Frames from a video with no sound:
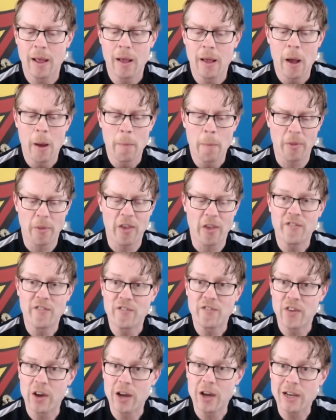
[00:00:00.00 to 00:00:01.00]
But the
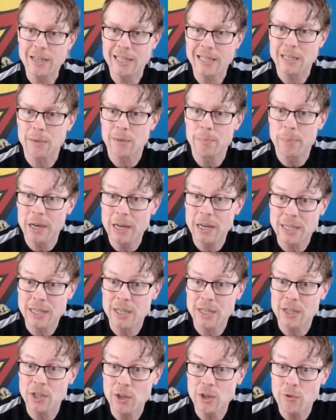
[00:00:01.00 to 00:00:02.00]
first person
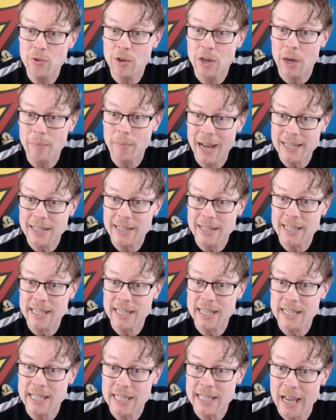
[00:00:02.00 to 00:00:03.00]
you command is
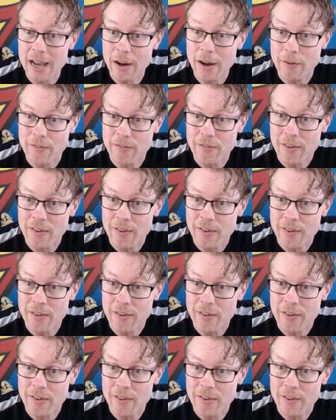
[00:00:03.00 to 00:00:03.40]
yourself.